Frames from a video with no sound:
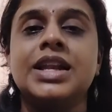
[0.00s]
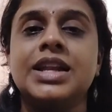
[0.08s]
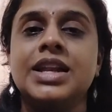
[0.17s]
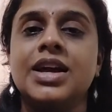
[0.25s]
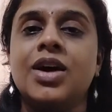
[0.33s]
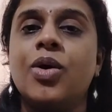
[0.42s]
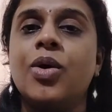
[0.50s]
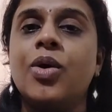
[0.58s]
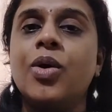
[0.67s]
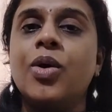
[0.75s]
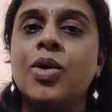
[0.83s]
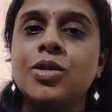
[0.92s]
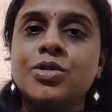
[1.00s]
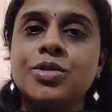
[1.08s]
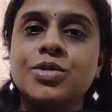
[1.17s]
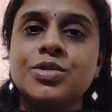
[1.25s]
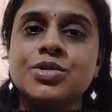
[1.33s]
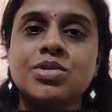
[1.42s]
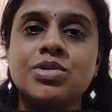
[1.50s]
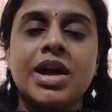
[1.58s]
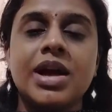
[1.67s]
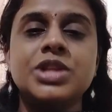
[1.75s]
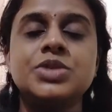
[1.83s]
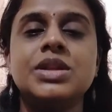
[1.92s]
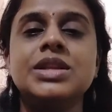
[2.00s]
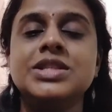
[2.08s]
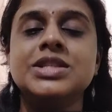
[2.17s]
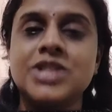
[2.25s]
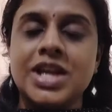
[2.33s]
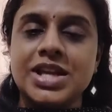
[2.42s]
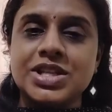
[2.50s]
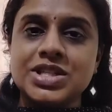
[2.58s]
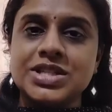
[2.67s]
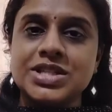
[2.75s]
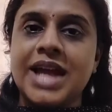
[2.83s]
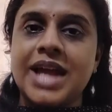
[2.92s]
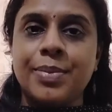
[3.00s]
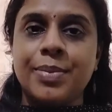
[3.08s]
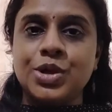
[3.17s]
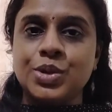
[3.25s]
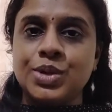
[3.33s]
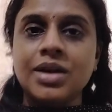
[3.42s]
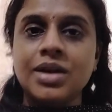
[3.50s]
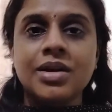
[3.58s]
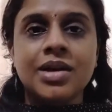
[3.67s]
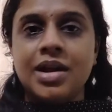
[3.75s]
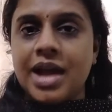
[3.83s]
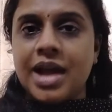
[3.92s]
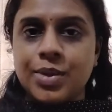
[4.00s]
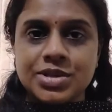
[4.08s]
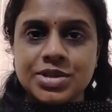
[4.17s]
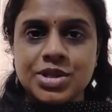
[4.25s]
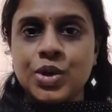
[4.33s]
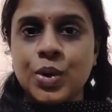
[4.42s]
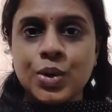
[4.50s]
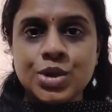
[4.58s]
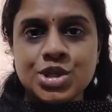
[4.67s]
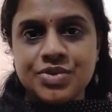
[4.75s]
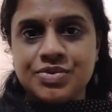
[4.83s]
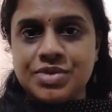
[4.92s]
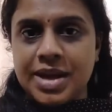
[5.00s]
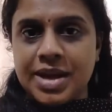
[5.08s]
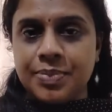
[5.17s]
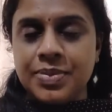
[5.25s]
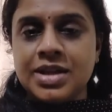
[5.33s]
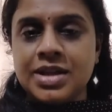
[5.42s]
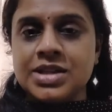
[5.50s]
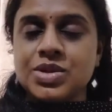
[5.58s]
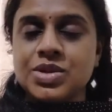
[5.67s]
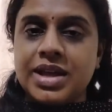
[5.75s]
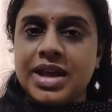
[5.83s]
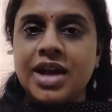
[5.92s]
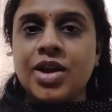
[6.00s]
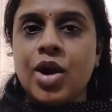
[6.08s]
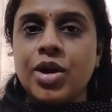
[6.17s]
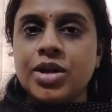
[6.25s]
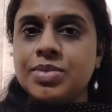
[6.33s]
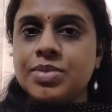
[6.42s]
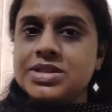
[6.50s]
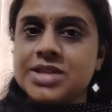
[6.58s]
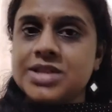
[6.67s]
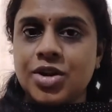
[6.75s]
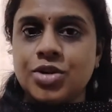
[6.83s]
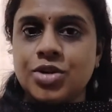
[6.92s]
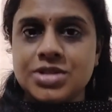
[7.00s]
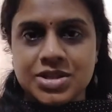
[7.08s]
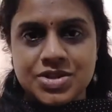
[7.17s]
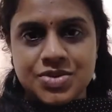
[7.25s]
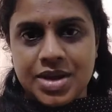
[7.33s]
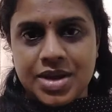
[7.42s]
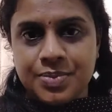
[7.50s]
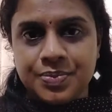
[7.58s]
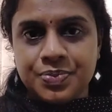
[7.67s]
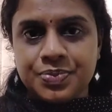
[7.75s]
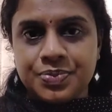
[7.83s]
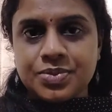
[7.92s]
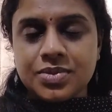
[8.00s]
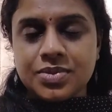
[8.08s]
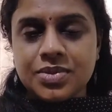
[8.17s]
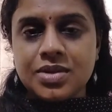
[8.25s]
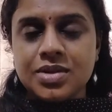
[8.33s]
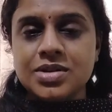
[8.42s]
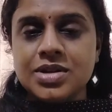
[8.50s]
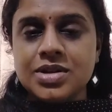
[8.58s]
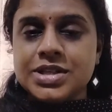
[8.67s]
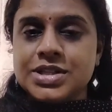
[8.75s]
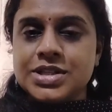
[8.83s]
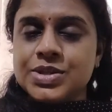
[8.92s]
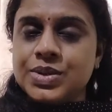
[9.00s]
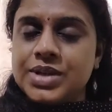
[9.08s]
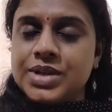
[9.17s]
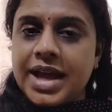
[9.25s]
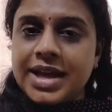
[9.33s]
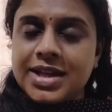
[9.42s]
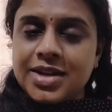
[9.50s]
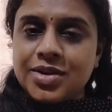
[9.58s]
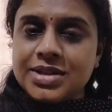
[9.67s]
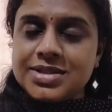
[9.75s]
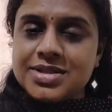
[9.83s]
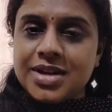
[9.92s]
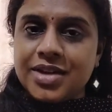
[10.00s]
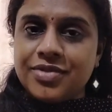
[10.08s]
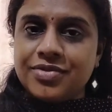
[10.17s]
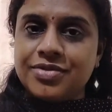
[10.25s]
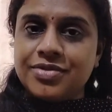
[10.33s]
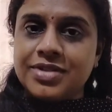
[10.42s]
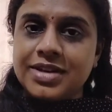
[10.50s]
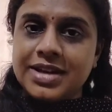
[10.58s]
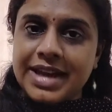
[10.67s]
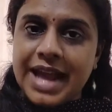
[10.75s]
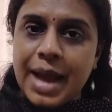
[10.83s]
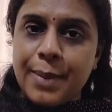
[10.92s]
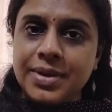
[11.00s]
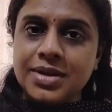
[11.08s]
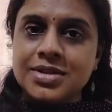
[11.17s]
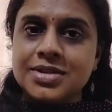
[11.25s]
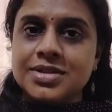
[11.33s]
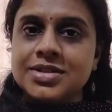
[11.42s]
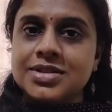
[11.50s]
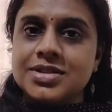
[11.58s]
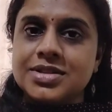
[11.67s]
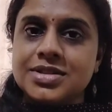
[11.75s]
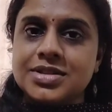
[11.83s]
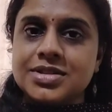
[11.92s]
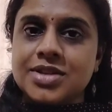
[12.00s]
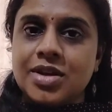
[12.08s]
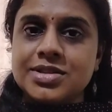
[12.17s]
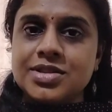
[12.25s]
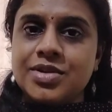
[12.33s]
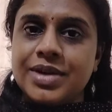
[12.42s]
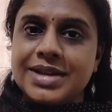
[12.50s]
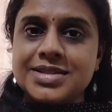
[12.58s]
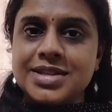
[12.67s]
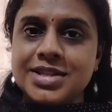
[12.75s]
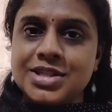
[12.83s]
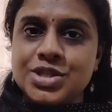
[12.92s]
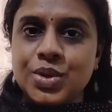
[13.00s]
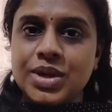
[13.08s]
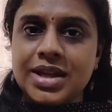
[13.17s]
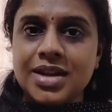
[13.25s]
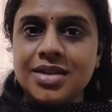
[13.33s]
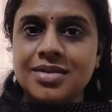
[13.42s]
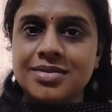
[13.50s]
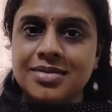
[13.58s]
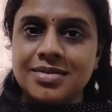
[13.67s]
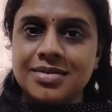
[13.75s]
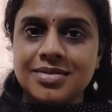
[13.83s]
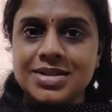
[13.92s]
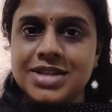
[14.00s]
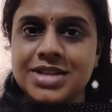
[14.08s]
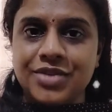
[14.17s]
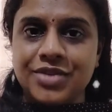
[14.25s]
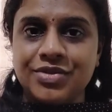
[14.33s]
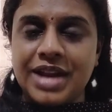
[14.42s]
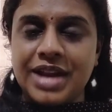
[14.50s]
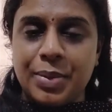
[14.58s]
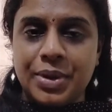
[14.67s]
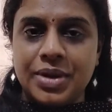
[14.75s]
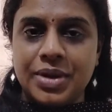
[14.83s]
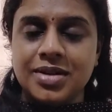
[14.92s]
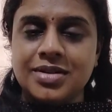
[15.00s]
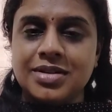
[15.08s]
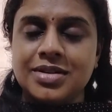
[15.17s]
and all those gradual changes that happen to the language in course of time. So diachronic means across history. So diachronic study of grammar is also known as historical study of grammar.